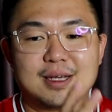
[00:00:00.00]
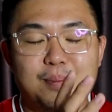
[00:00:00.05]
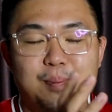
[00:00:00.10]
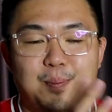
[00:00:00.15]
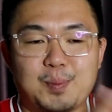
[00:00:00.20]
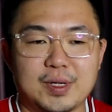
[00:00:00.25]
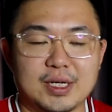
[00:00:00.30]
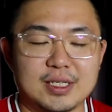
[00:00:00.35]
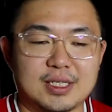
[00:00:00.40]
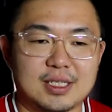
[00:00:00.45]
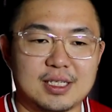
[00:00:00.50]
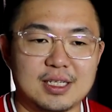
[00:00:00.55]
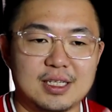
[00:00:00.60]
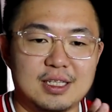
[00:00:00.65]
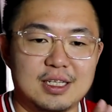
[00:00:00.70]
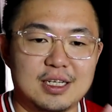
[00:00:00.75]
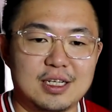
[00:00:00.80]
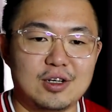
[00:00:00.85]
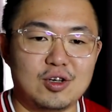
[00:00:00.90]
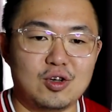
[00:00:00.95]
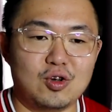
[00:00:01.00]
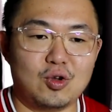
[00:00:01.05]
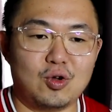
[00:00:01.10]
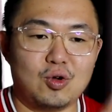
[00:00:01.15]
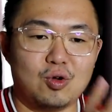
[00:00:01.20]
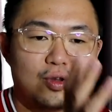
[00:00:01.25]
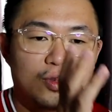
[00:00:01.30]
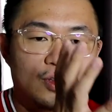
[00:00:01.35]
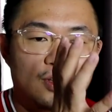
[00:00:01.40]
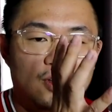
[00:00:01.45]
a personal
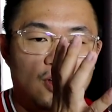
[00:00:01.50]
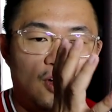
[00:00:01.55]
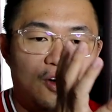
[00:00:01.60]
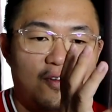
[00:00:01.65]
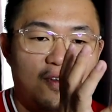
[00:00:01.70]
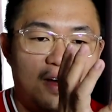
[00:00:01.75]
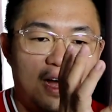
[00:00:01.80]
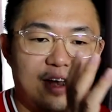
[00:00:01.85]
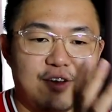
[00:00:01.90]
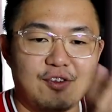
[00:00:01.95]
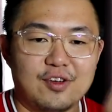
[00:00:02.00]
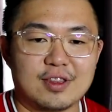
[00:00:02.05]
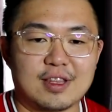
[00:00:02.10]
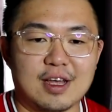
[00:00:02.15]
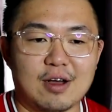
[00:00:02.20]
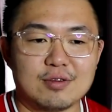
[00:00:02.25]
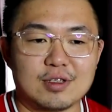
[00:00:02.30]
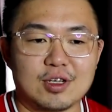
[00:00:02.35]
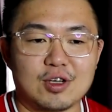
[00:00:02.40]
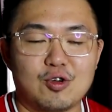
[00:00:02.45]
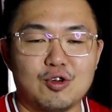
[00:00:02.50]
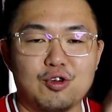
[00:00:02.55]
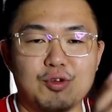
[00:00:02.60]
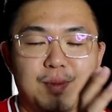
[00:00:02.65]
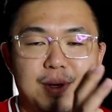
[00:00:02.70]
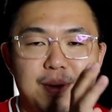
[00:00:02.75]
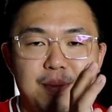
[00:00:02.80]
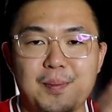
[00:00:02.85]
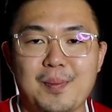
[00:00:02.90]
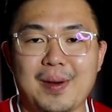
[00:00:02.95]
loan of 100,000 going to
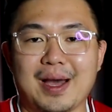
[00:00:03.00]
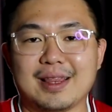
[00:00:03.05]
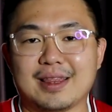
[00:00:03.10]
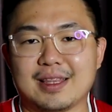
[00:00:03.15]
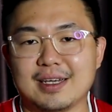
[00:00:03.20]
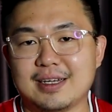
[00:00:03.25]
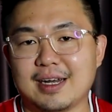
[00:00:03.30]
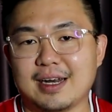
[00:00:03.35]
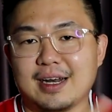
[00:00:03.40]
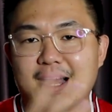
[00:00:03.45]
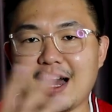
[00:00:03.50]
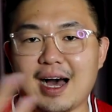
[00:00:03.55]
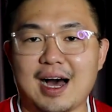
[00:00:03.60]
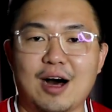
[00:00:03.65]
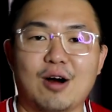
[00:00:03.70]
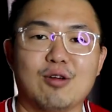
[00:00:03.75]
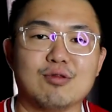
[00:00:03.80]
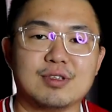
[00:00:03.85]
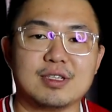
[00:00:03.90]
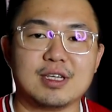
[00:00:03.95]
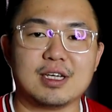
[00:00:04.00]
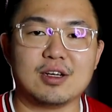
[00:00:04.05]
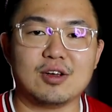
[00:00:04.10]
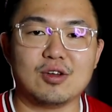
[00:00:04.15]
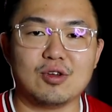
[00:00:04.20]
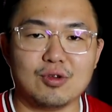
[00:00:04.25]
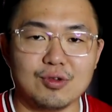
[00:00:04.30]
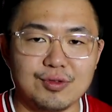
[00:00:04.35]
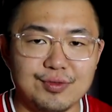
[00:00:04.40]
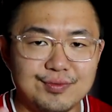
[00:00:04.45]
be better than a housing
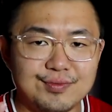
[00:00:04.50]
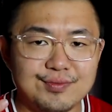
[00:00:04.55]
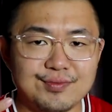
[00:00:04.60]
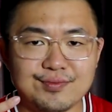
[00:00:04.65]
loan?